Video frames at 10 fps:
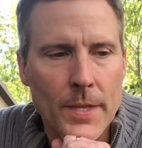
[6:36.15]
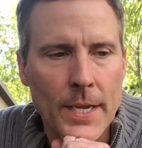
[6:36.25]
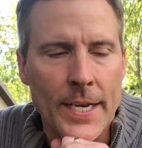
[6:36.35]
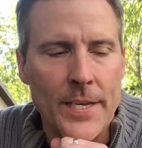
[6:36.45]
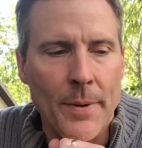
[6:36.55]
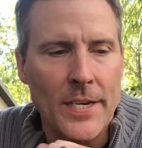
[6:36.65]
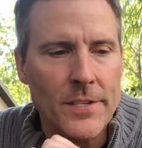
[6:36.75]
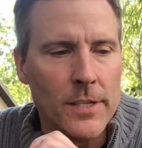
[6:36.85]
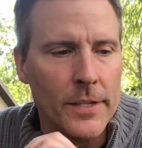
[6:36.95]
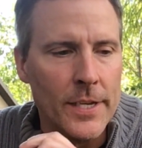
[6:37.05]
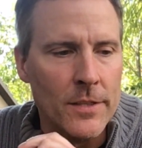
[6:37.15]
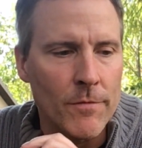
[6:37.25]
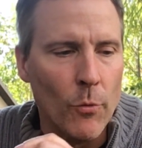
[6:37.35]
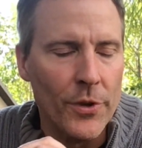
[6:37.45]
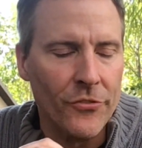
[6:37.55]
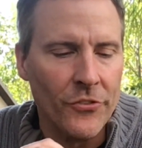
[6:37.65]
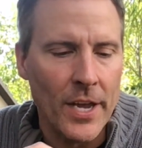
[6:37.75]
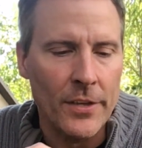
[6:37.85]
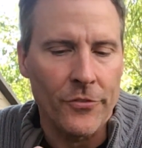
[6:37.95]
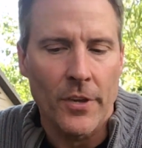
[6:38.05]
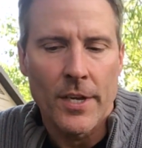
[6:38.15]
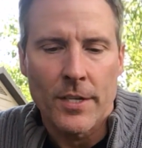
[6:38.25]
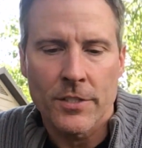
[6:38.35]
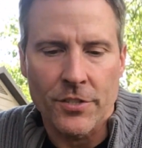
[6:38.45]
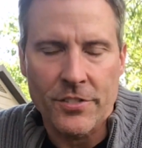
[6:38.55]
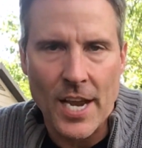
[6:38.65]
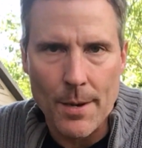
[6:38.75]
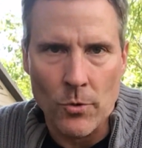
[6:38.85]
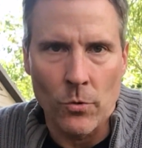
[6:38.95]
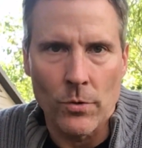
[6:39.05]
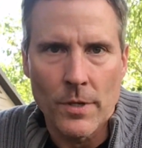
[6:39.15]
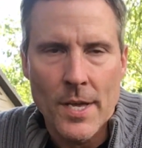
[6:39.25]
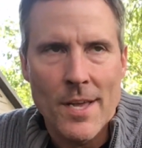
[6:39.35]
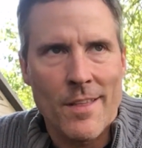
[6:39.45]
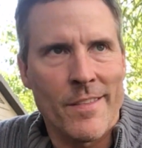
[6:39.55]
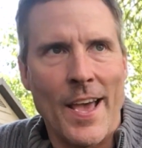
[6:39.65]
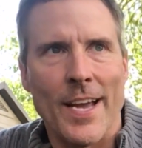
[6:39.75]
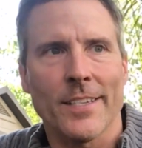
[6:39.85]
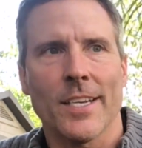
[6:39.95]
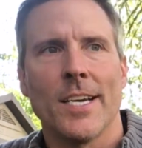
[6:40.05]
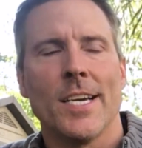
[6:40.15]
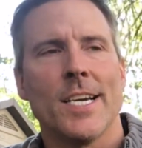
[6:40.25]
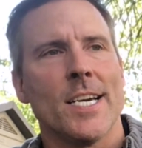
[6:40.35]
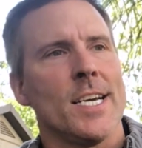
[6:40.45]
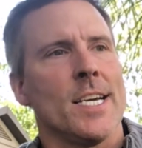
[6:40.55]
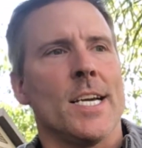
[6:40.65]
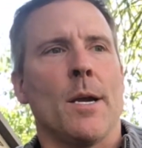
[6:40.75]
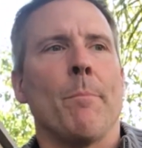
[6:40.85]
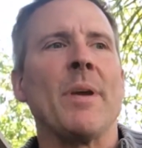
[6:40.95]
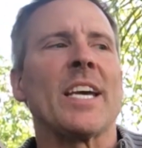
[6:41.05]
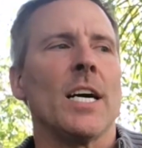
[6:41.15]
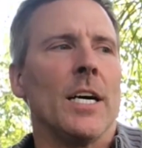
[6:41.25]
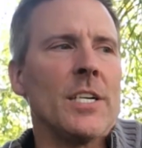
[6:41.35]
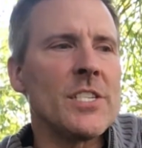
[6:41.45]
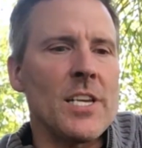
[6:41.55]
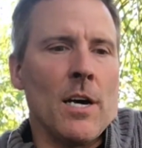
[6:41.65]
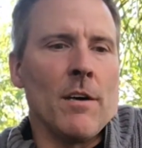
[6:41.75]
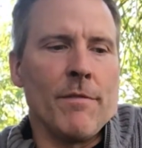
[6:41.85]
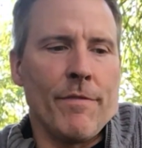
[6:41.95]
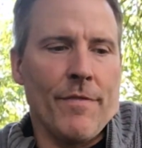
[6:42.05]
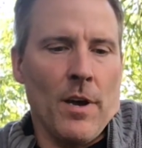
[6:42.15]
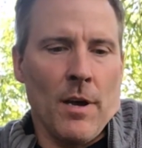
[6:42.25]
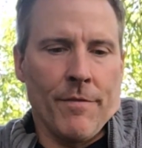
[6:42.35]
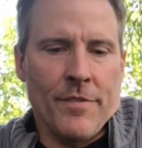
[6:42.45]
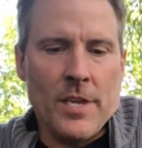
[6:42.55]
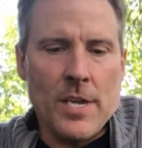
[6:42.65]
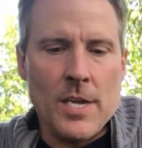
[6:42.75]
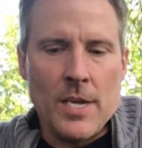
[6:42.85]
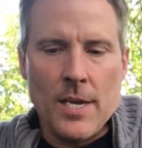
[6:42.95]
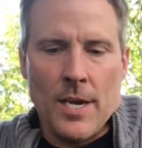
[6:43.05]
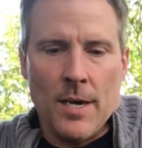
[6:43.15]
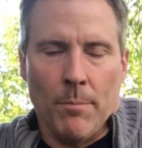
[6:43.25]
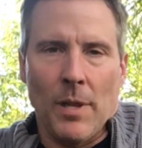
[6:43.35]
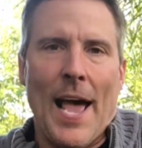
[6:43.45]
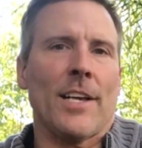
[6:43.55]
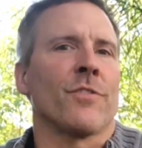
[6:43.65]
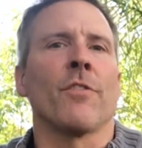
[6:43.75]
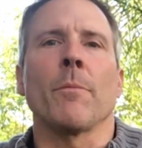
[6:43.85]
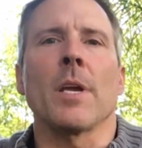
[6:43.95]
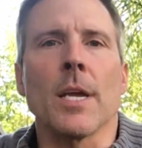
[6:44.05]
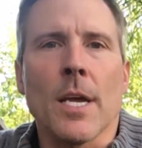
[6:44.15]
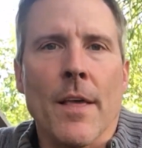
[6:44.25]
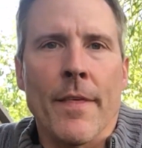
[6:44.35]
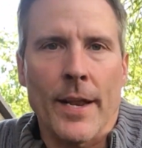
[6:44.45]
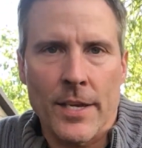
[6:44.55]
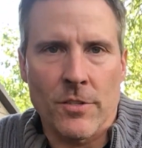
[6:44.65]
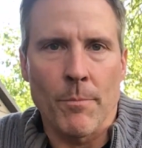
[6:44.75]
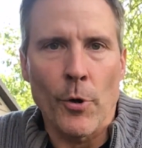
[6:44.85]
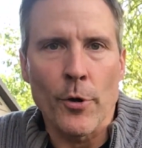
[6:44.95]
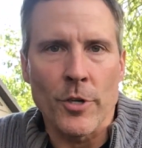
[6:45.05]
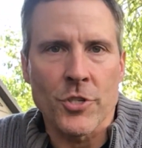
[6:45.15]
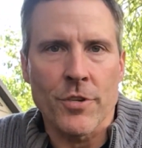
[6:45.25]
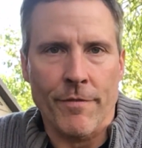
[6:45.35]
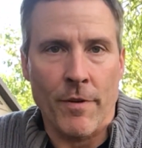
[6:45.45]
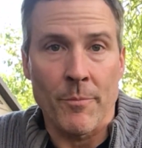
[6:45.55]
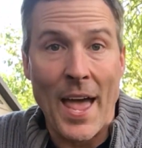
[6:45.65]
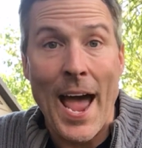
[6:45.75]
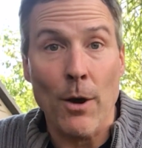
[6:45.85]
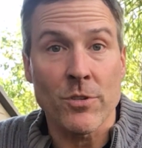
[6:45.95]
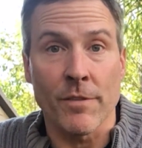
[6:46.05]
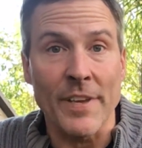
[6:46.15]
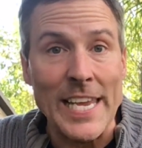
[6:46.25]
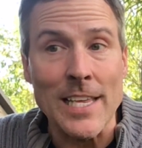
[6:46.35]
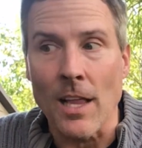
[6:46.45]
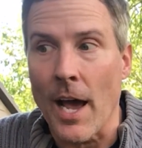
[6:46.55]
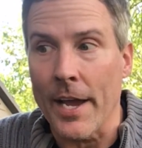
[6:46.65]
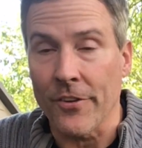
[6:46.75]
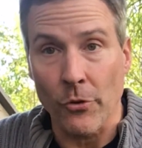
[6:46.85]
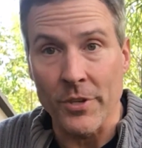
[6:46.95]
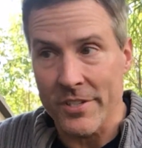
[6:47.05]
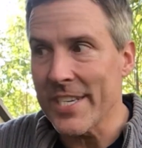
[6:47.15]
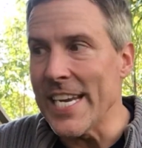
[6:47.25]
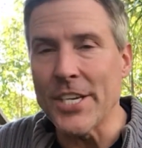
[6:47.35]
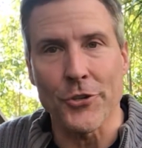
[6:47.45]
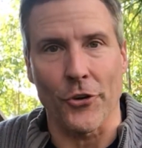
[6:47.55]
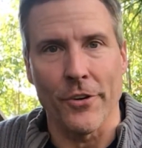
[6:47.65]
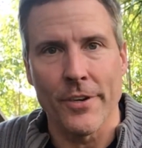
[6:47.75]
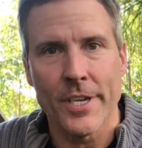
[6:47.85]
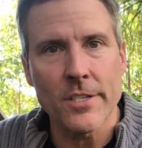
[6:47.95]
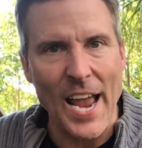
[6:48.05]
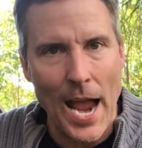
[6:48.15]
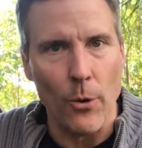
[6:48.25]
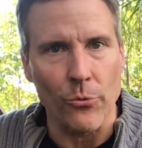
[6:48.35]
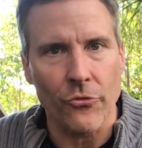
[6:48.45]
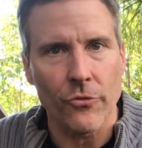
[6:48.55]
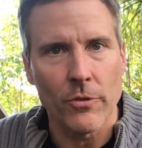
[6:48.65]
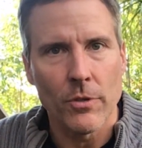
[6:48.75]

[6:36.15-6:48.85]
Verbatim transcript: And he basically, the voice says to Samuel that because of, of the uh, blasphemy that has emerged from the house of Eli, so his teacher, his house,